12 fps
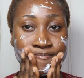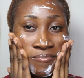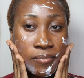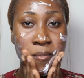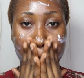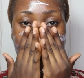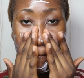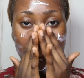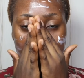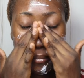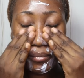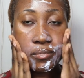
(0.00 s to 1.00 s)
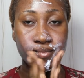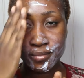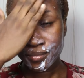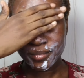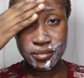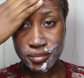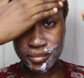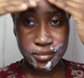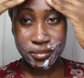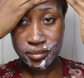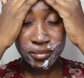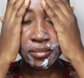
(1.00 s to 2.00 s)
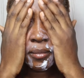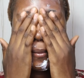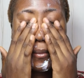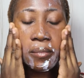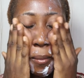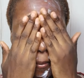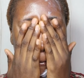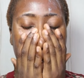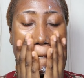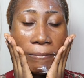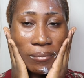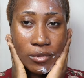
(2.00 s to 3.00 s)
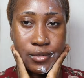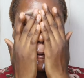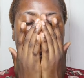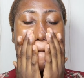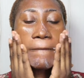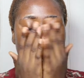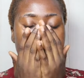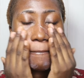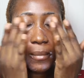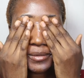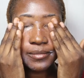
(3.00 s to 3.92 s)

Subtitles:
I'm not the girl that I used to be.